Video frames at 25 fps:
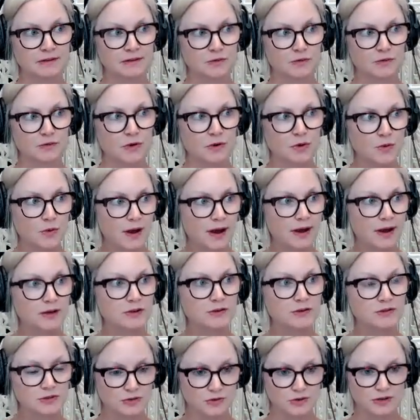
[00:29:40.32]

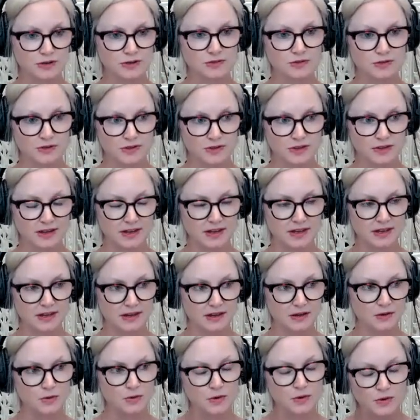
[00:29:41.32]
requires critical thinking,
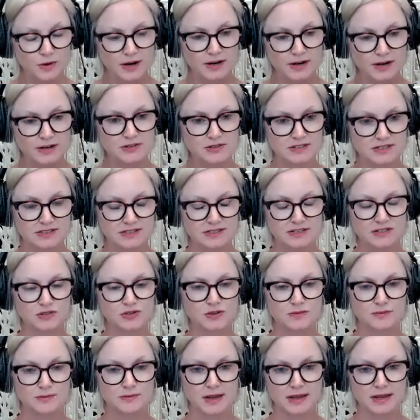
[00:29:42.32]
it requires
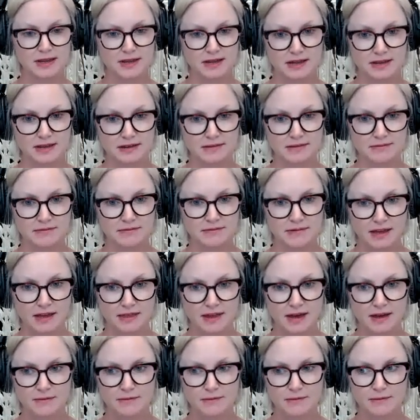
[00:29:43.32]
decision making, and
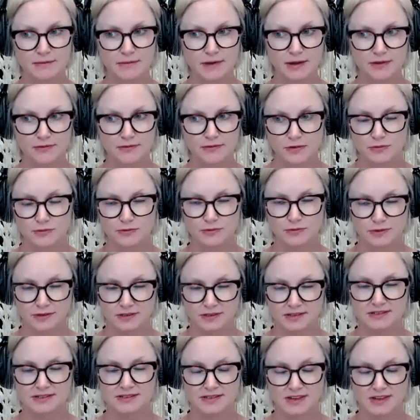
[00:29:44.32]
that may feel
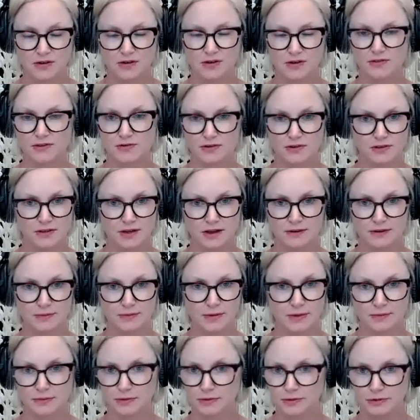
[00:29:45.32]
really scary for a lot of
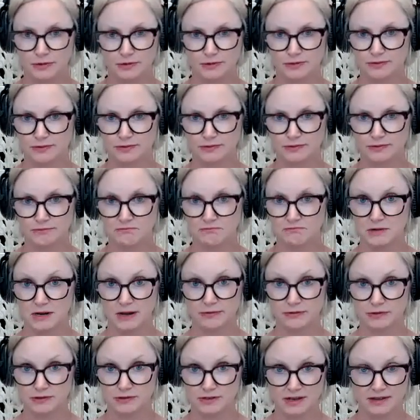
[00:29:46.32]
people who've
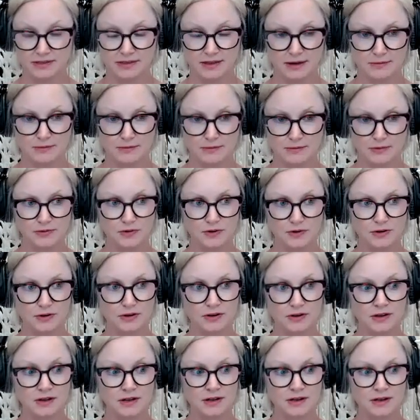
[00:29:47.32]
never done that
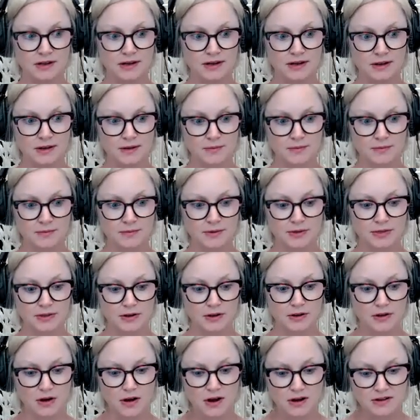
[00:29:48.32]
before. But the
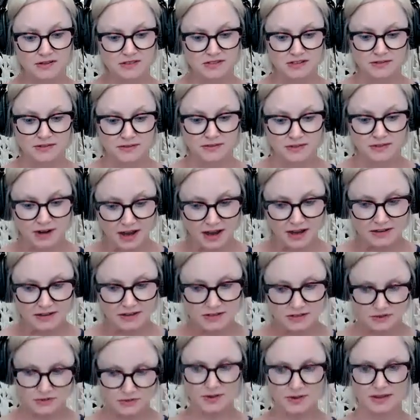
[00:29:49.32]
cost of not
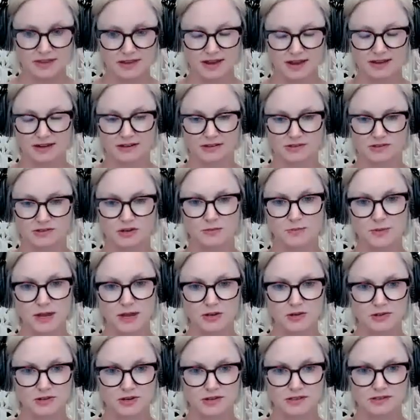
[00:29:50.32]
doing that is our
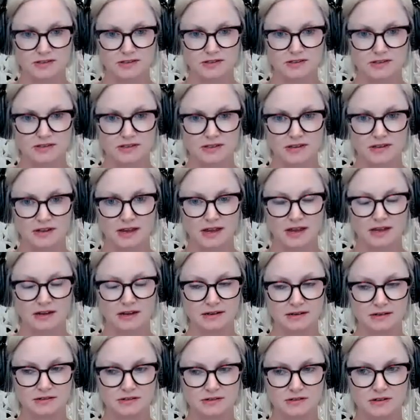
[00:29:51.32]
patients.
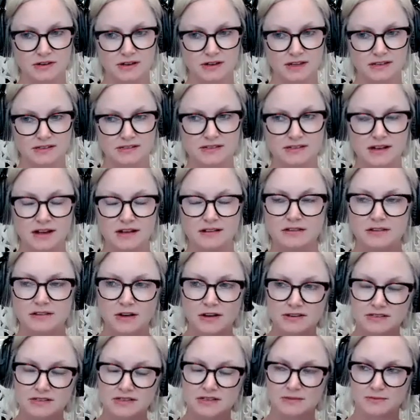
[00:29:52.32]
And it's not
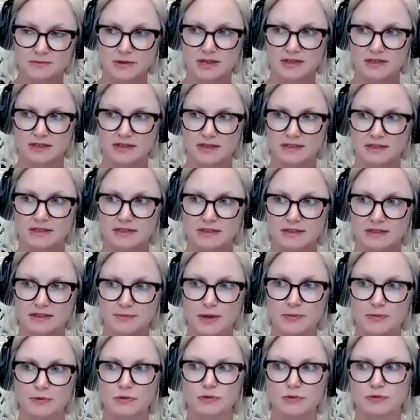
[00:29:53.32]
lost on me that the
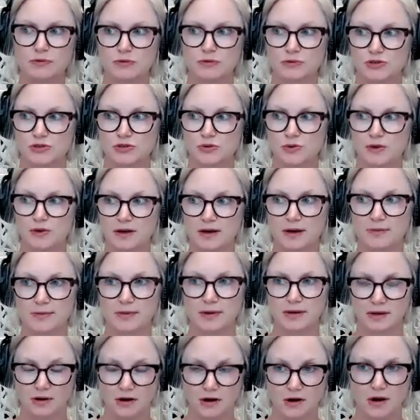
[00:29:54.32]
people who are showing up
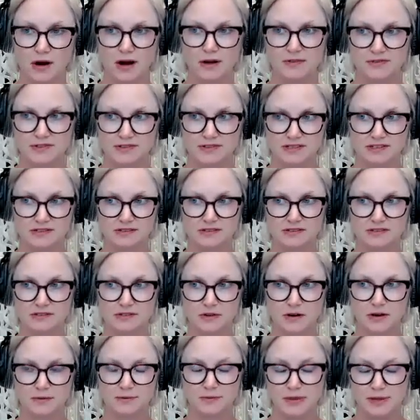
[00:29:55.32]
in our offices
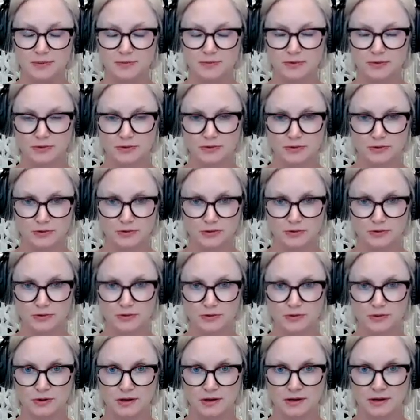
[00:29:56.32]
are people
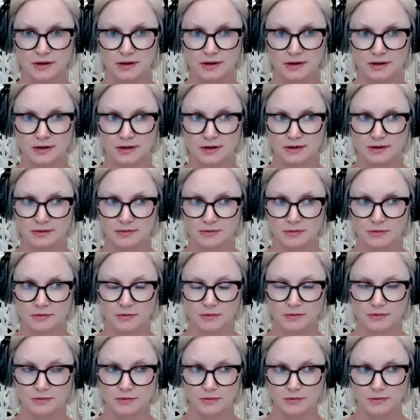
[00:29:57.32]
who
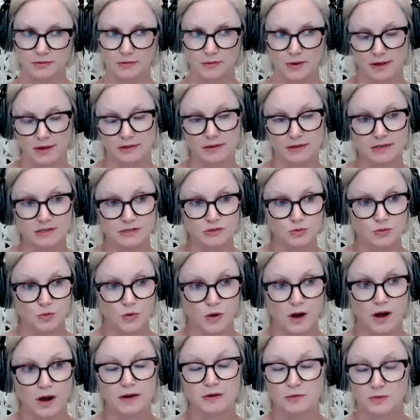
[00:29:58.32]
at least
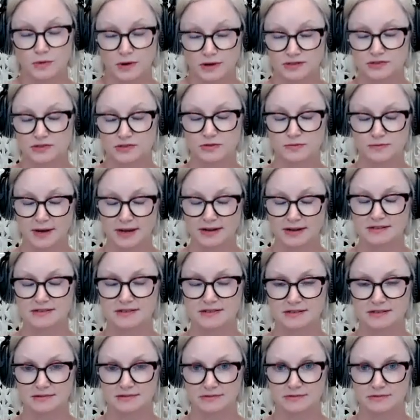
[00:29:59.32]
want Western
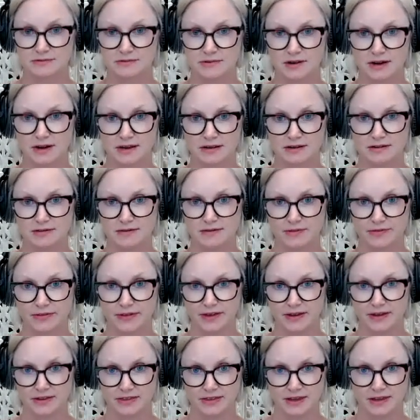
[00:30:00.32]
medicine, right?
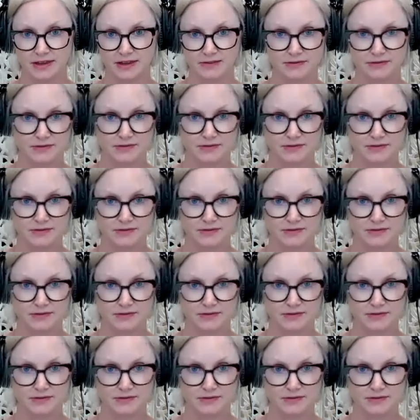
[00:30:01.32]
Like they have